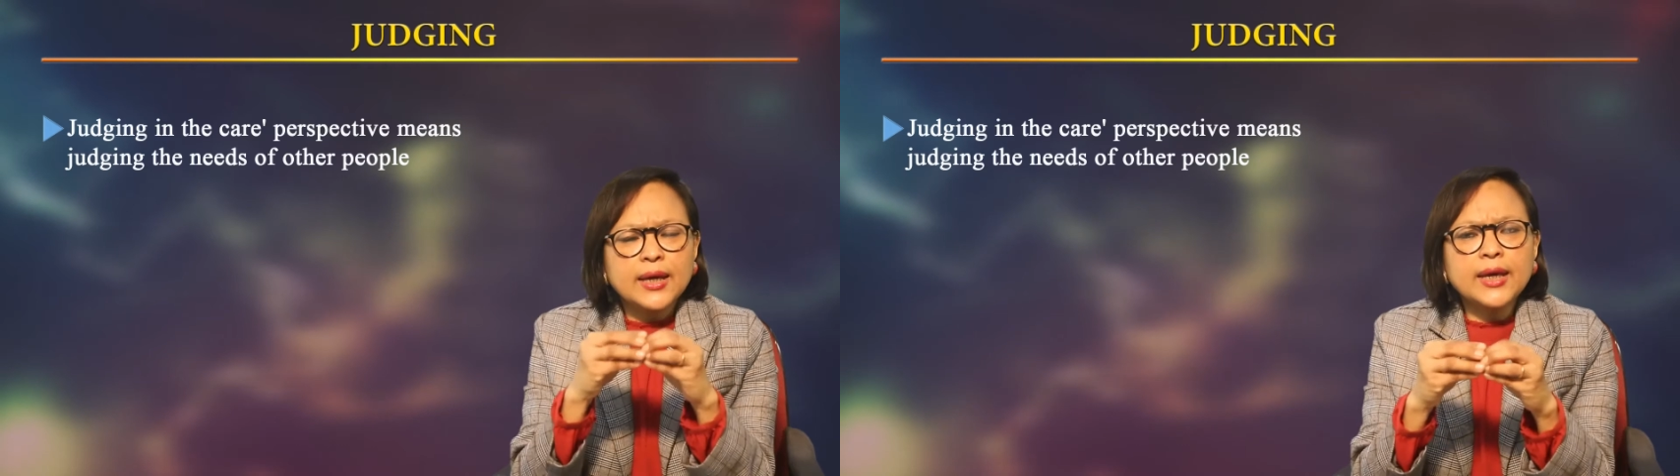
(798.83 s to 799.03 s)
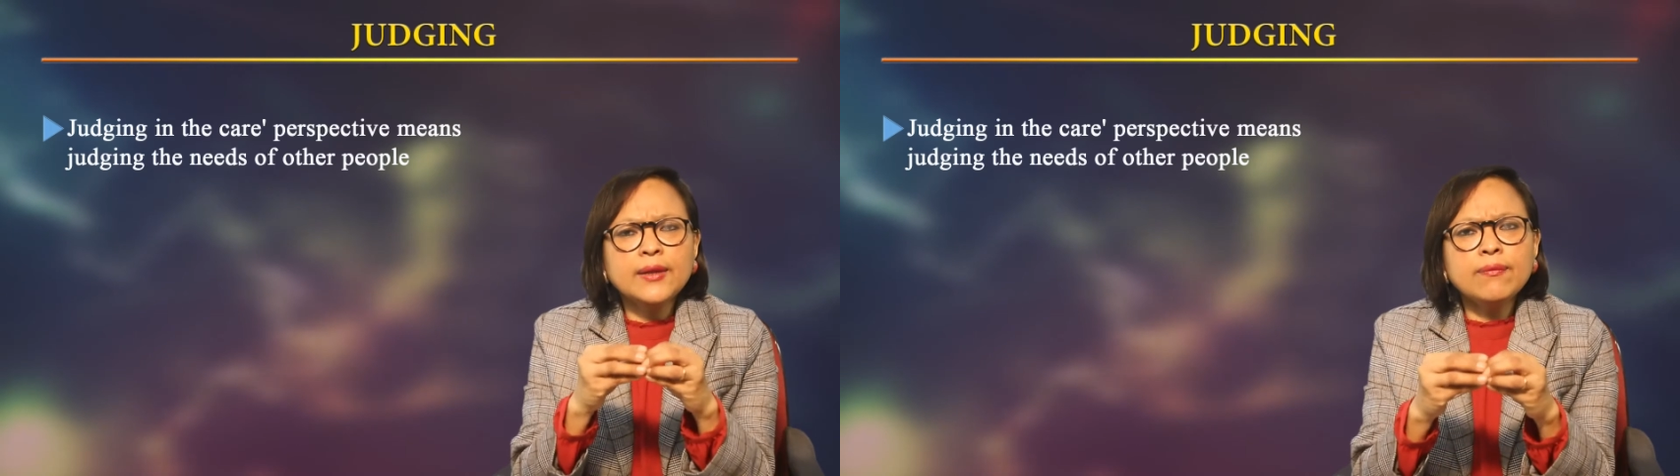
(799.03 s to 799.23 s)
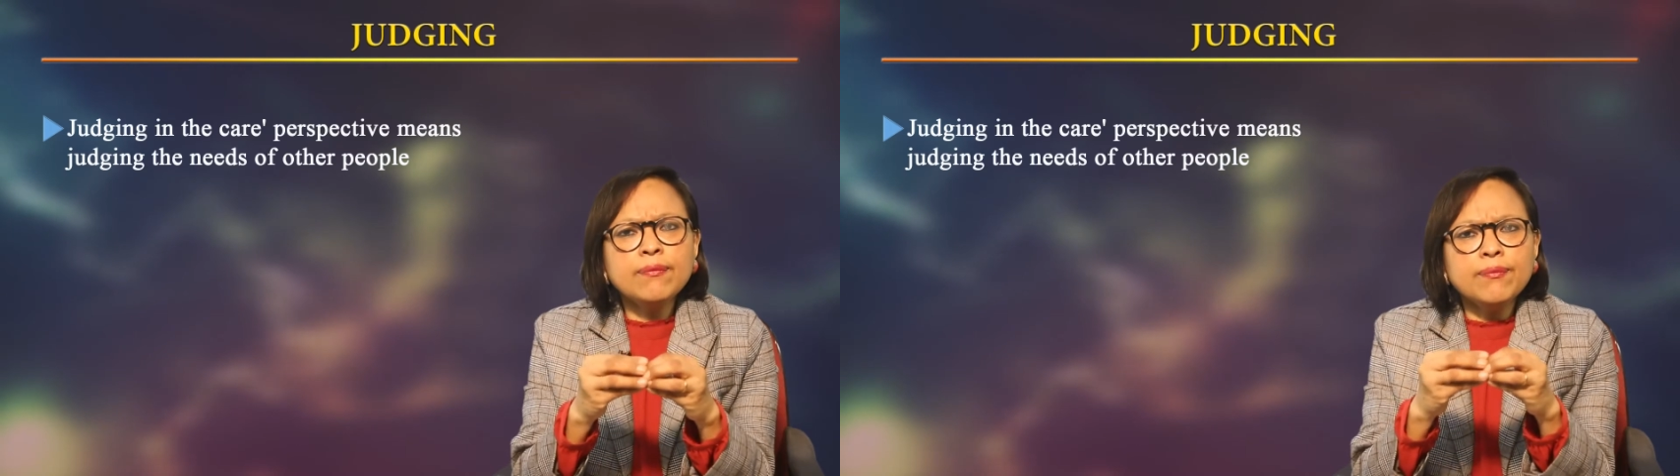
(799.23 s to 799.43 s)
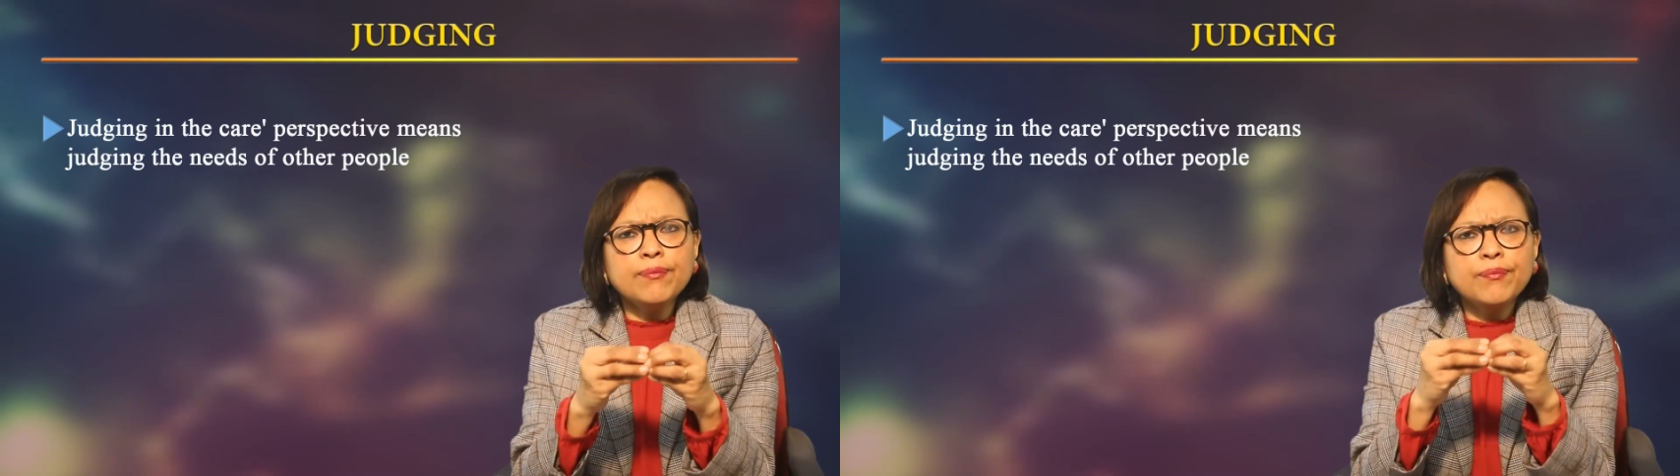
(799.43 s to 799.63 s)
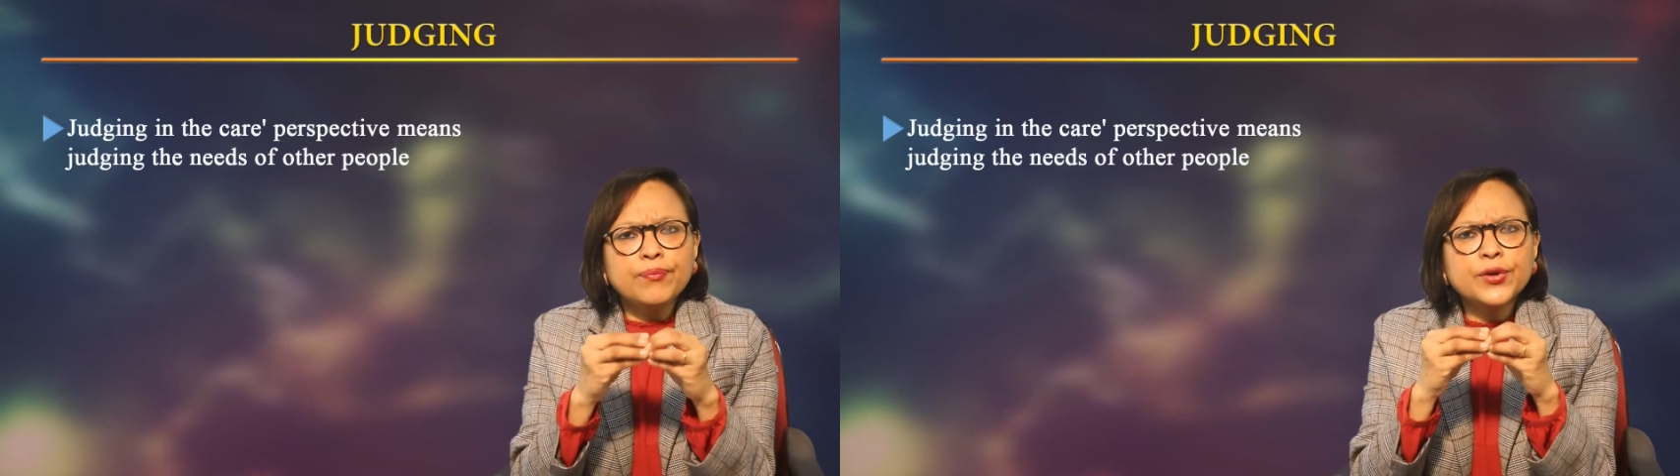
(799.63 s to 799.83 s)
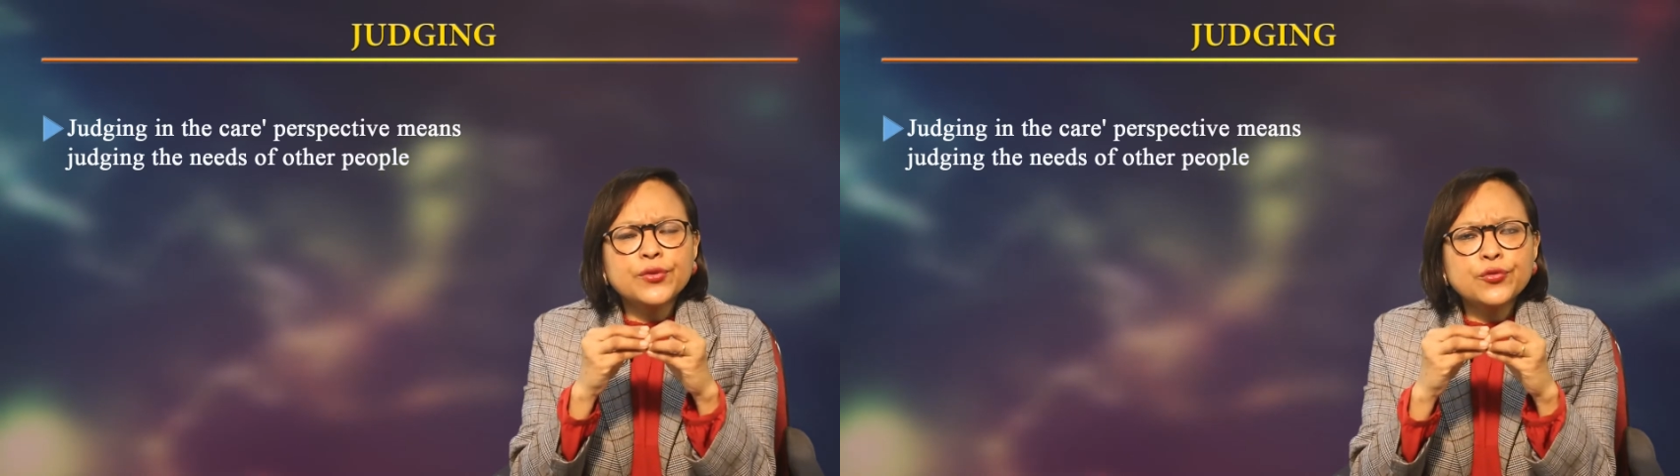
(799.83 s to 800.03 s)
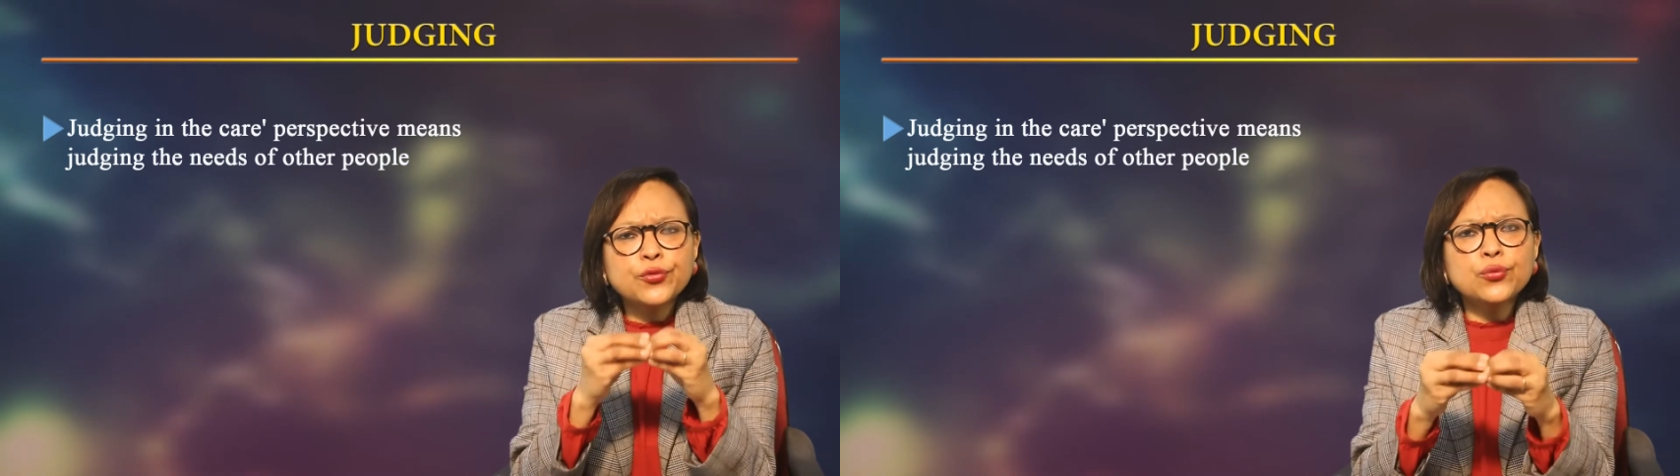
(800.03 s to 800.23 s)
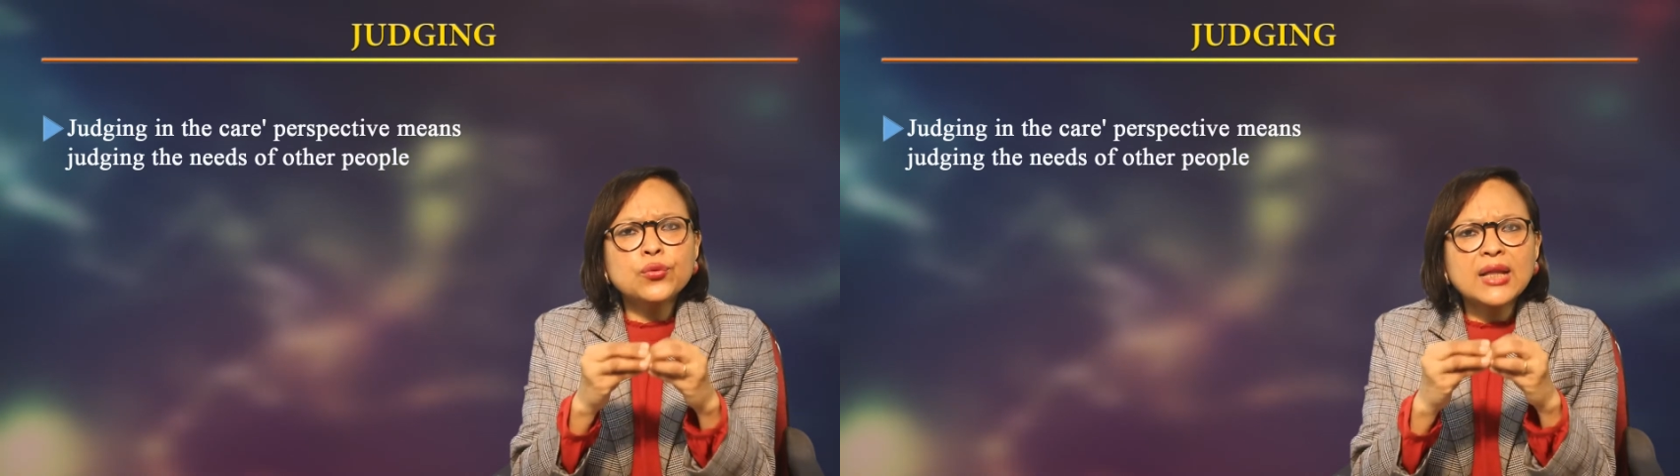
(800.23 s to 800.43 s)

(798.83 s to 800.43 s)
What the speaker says: In the true